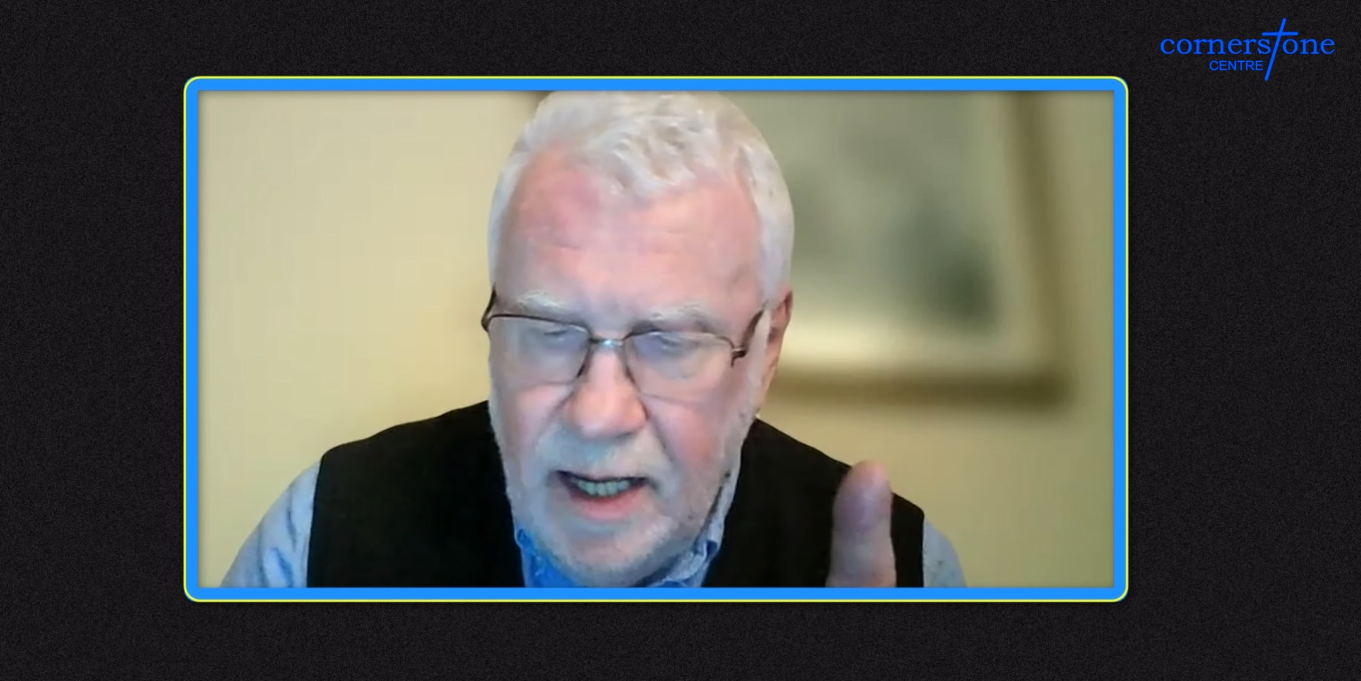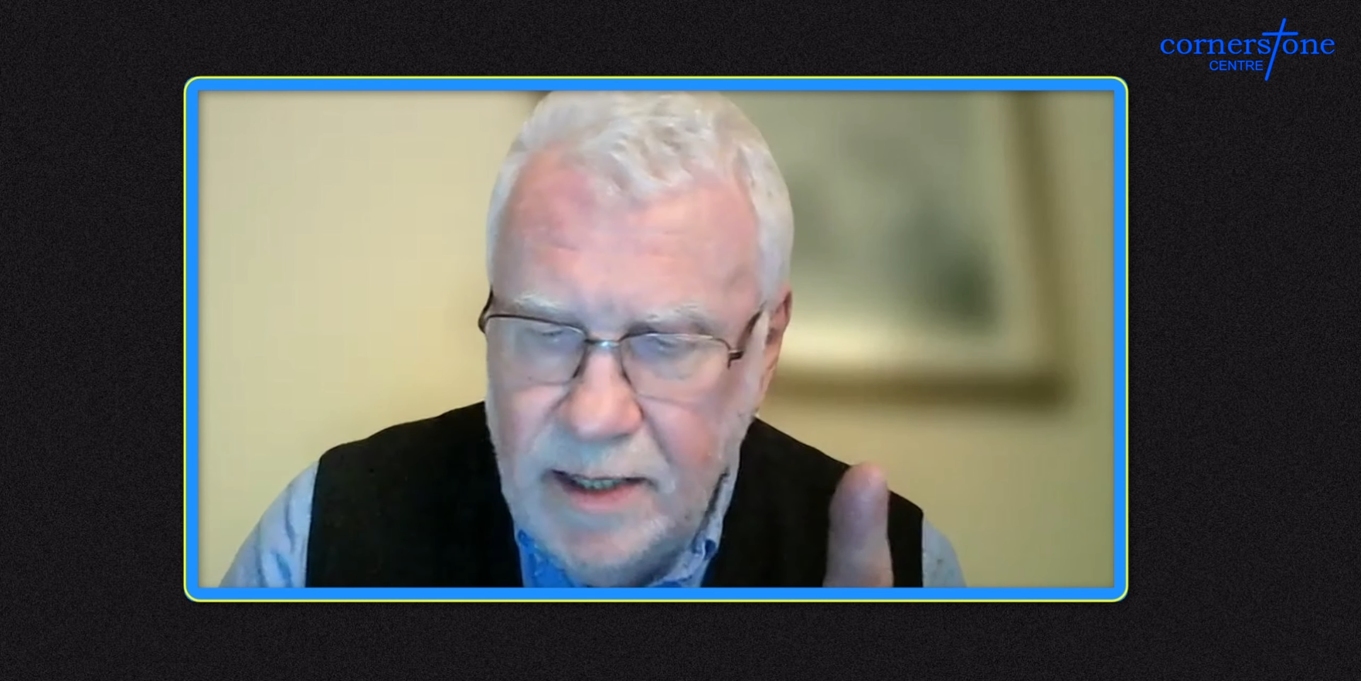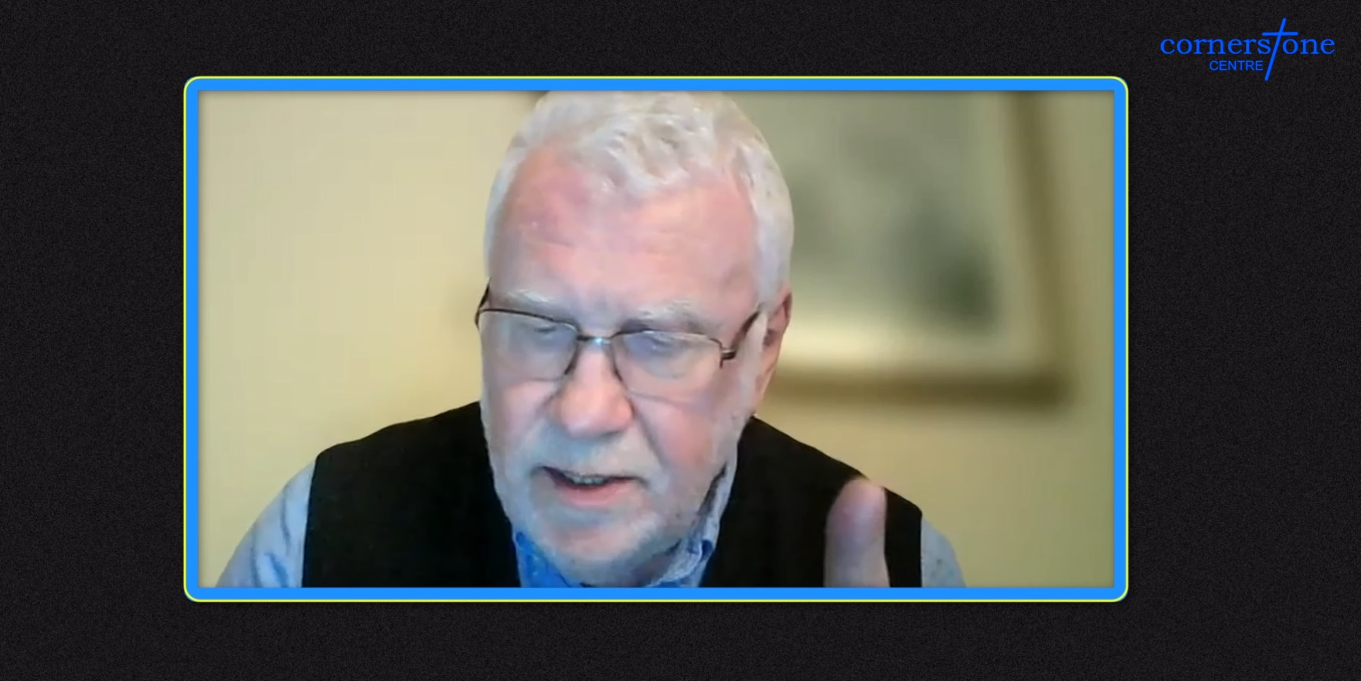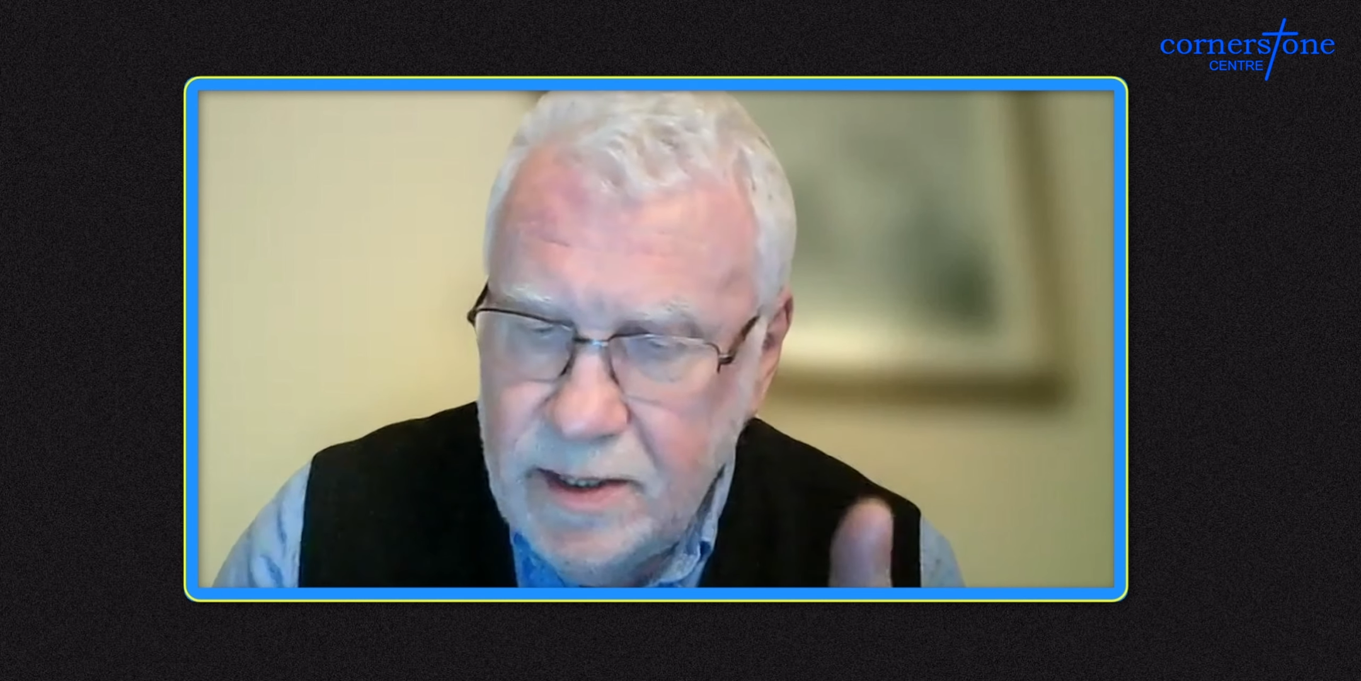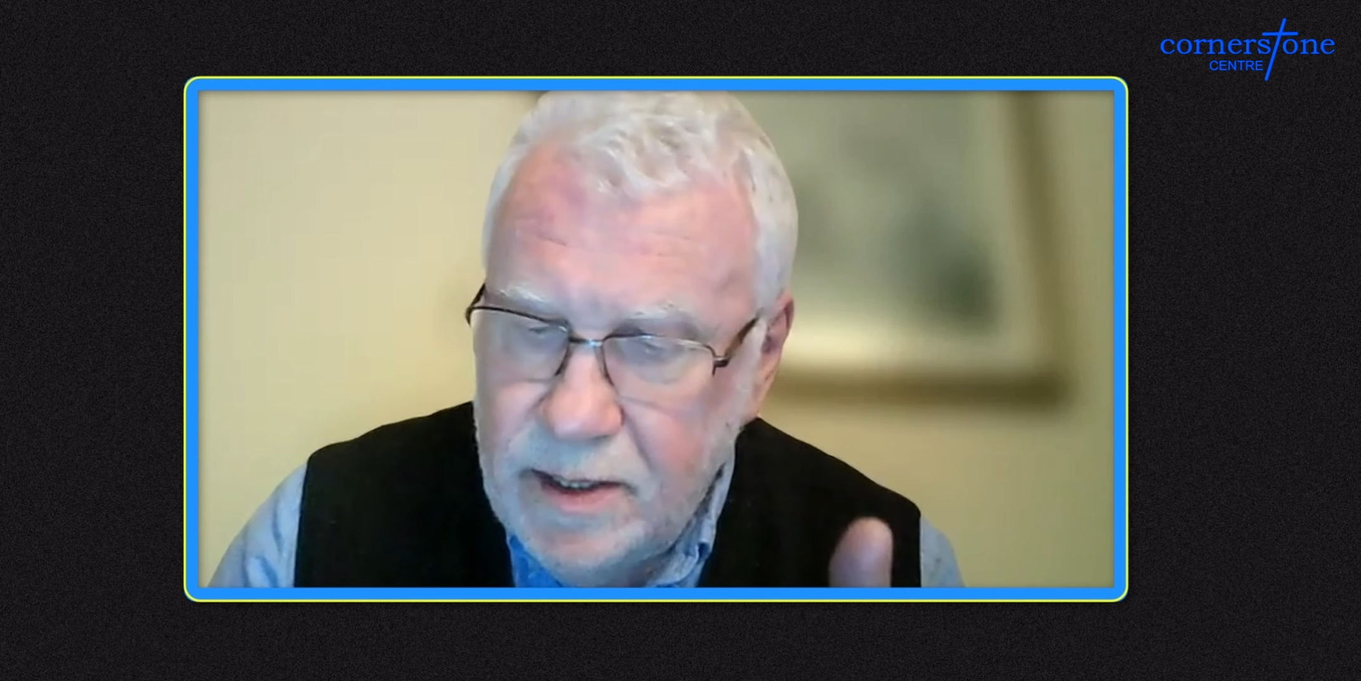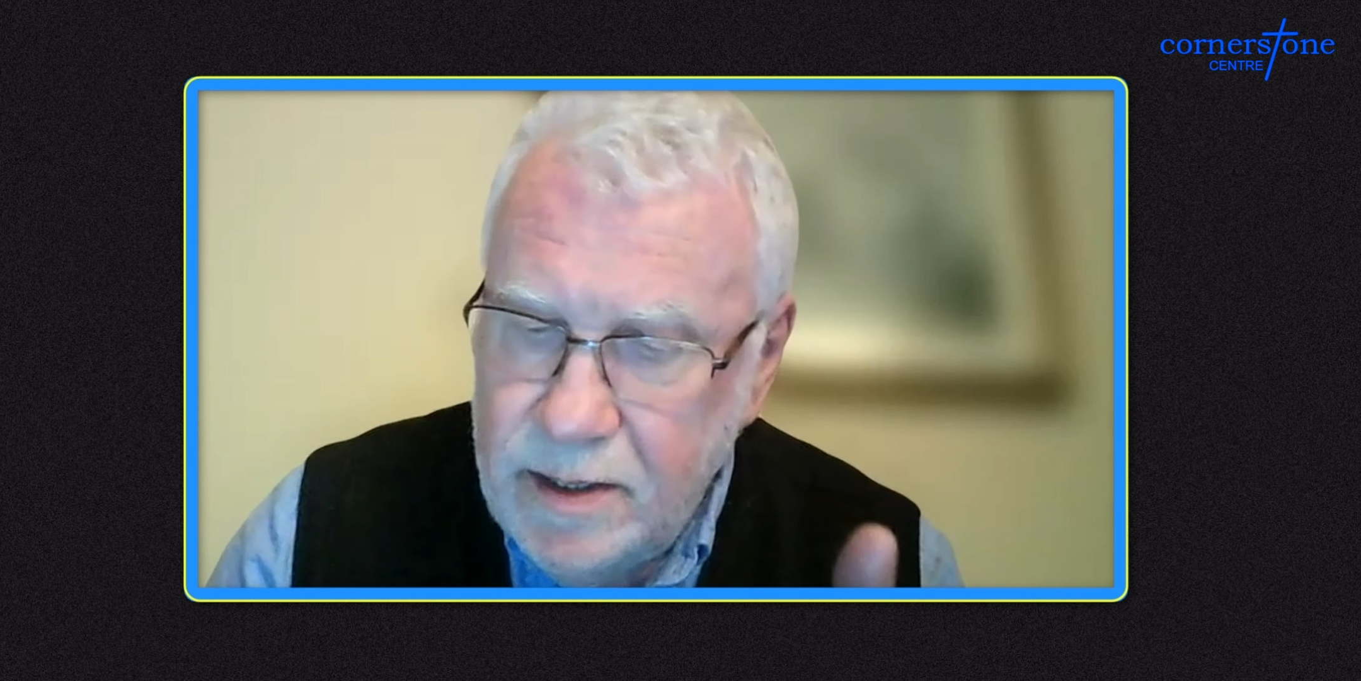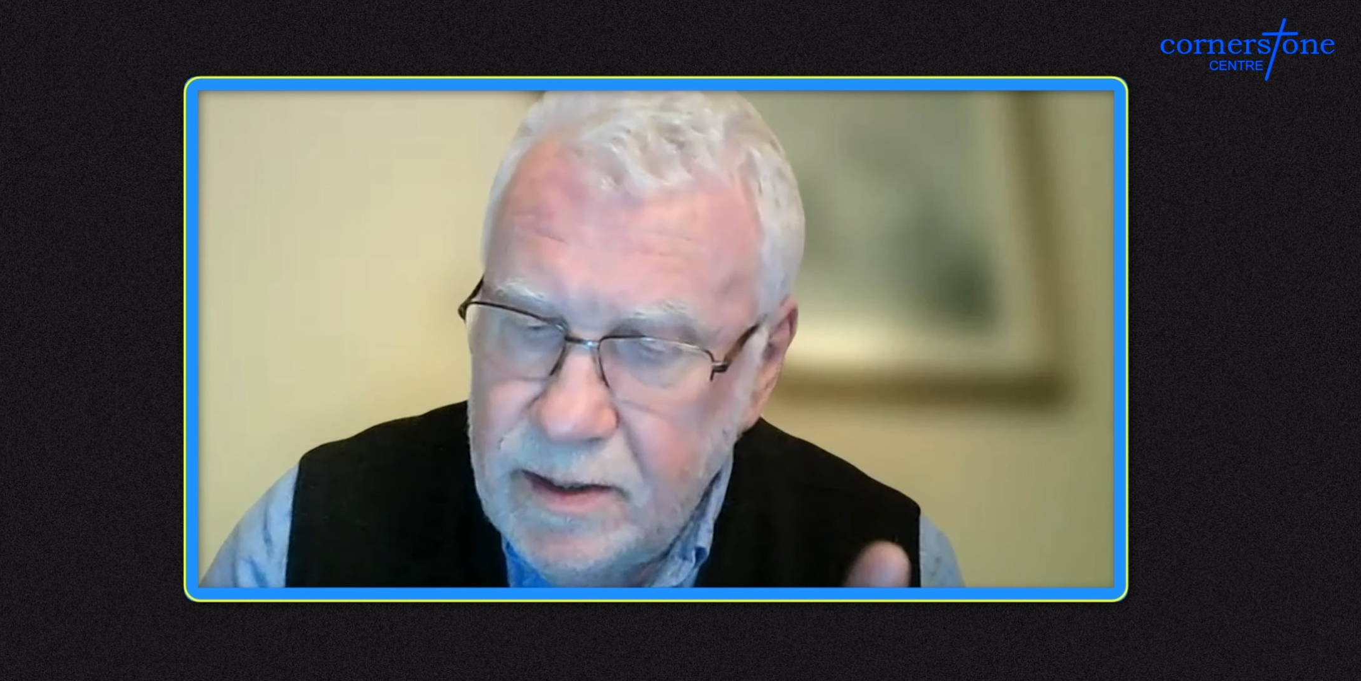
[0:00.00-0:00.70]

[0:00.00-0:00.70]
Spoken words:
Ask